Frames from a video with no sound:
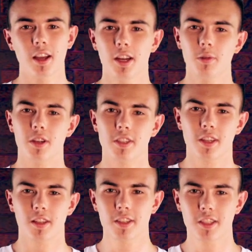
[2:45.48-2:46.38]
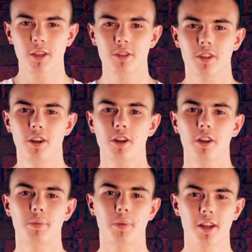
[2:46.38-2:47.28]
Anyways, let's get you started
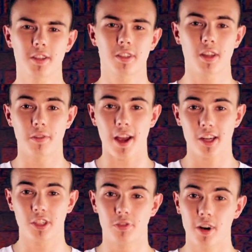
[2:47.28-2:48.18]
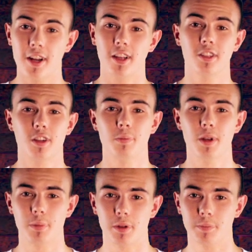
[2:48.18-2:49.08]
on the process of actually writing a term
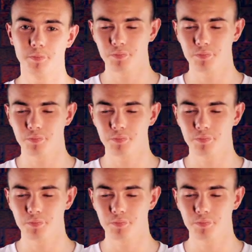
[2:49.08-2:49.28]
paper.